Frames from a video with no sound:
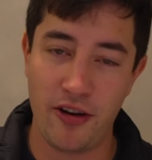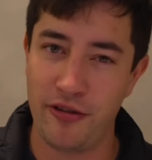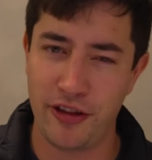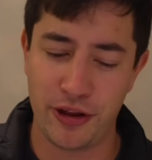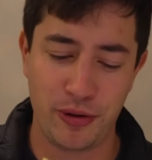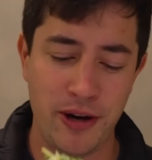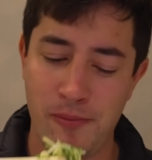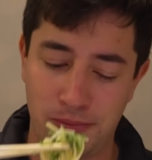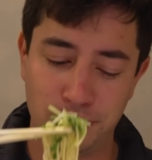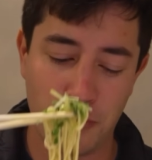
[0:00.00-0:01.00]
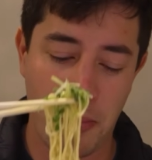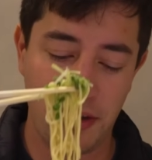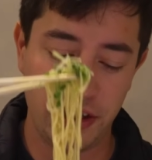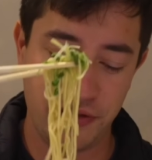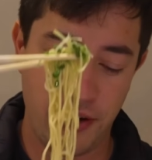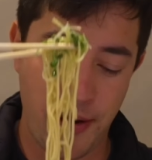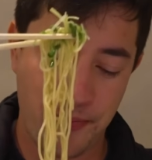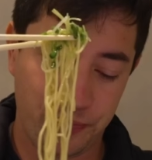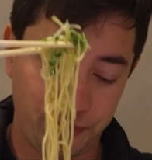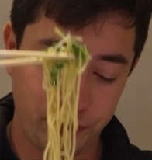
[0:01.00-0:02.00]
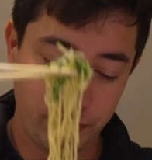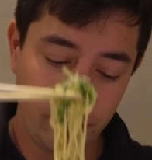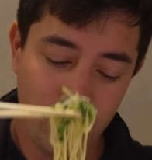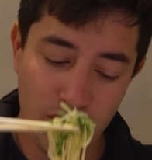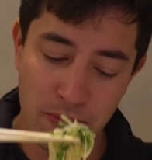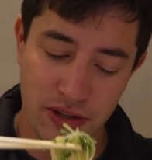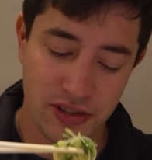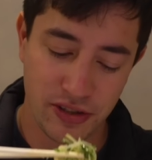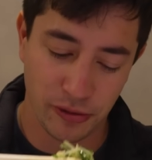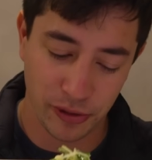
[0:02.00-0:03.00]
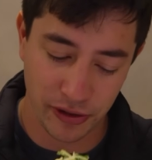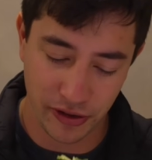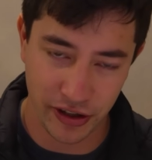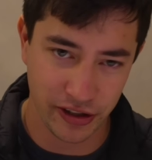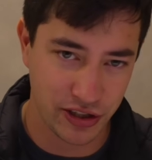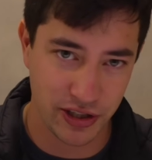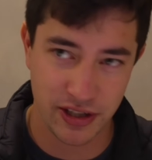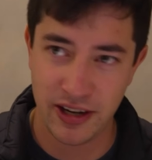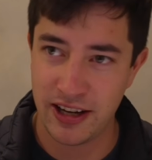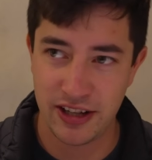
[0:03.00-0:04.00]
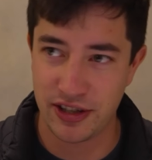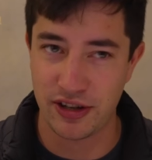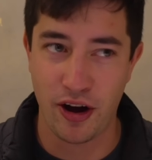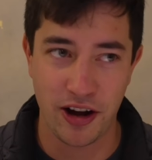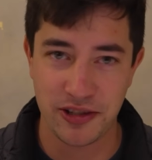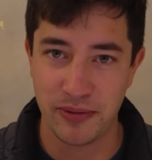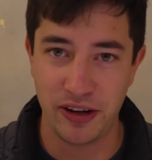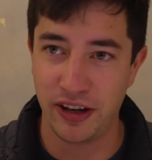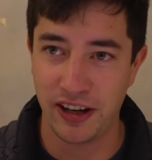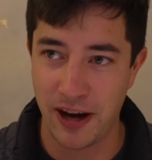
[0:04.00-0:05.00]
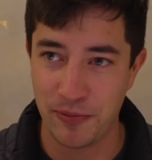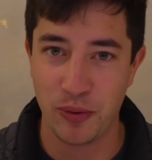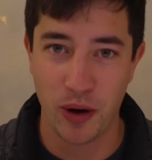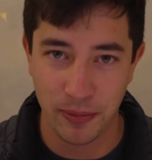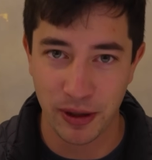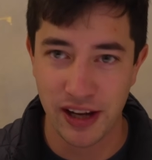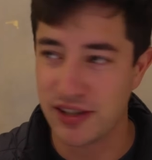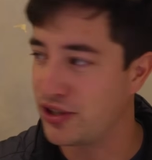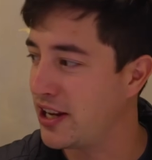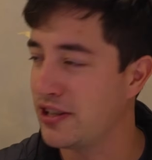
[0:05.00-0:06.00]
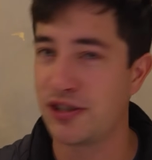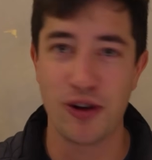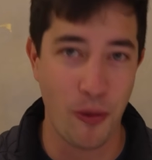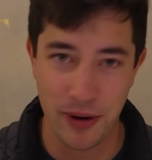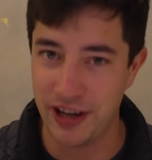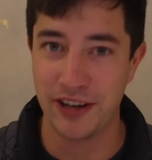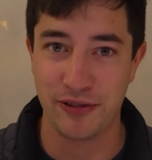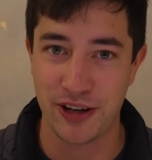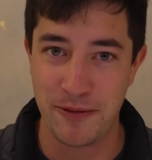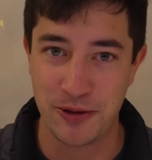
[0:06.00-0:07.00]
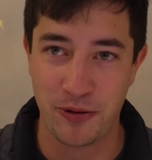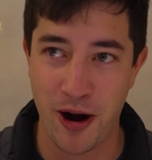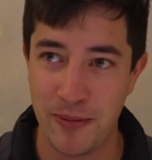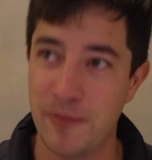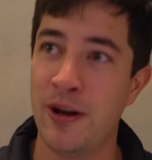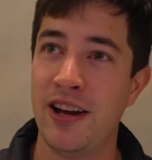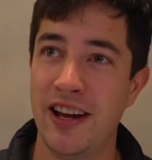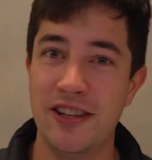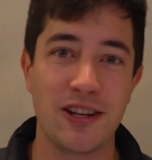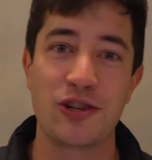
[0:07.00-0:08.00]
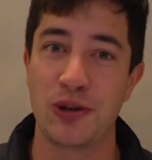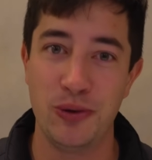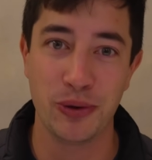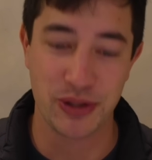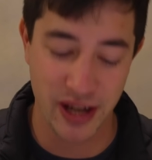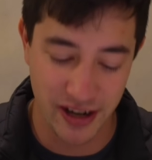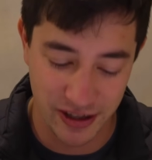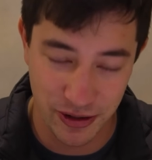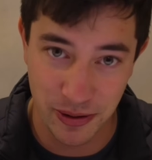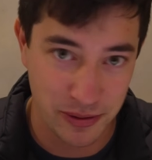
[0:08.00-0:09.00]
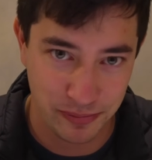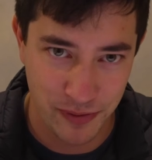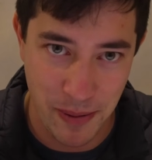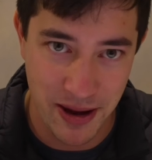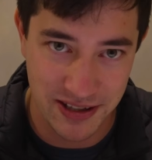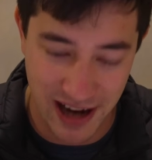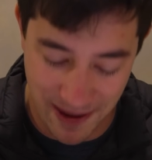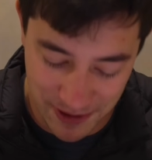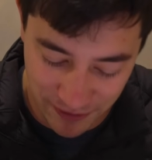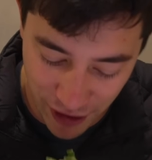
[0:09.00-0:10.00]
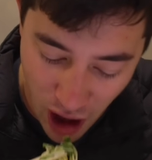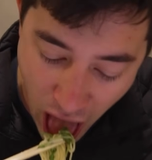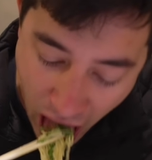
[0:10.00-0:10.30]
out of the three, my least favorite. But still really, really delicious. It's just awesome that you can come to one place and taste so many different types of ramen in such a cool setting too, an amazing atmosphere.